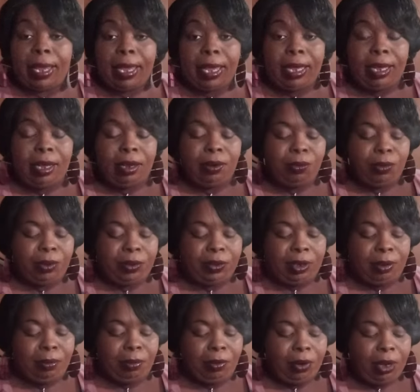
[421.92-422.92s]
of hand with
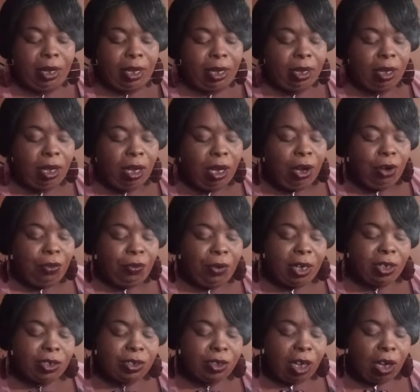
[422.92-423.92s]
them. Okay,
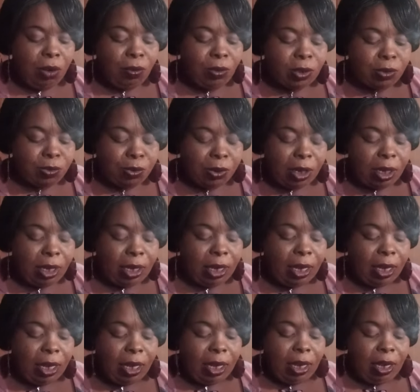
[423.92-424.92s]
Regine was really
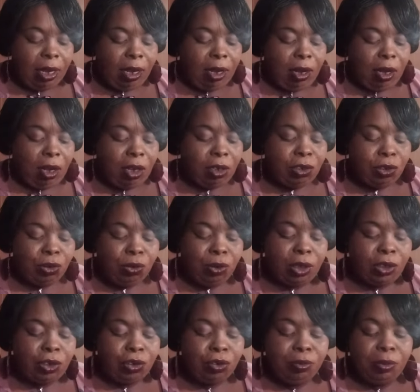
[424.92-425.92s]
uh
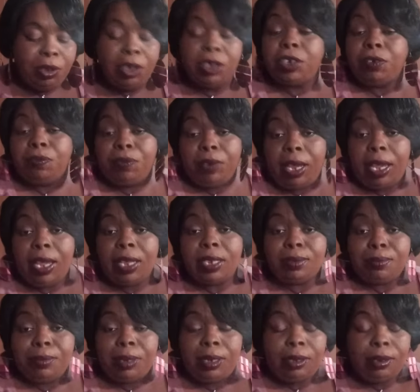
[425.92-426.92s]
doing too much if you
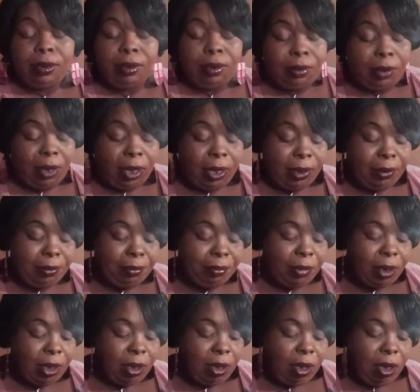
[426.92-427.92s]
ask me. Okay.
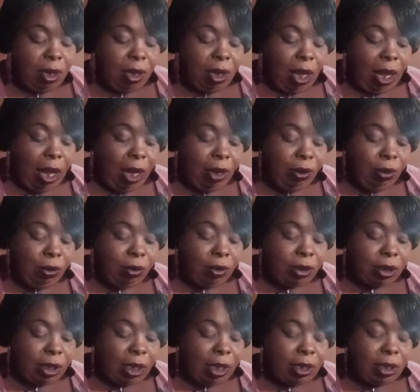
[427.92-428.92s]
I
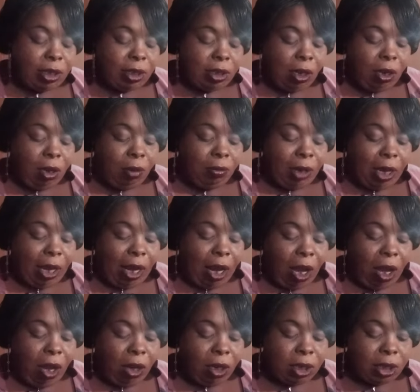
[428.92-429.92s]
noticed that some, not
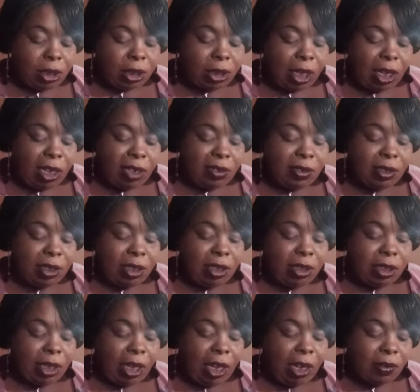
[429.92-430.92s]
all of this cast
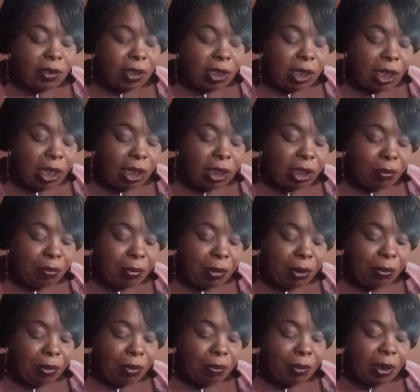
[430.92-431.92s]
seem to have selective
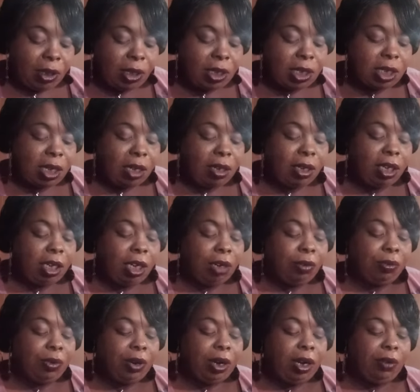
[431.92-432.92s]
memory because Zonnique
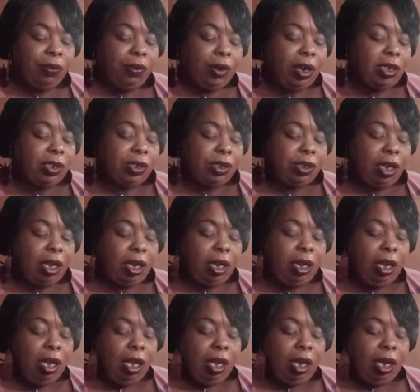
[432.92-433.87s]
and Re- Regine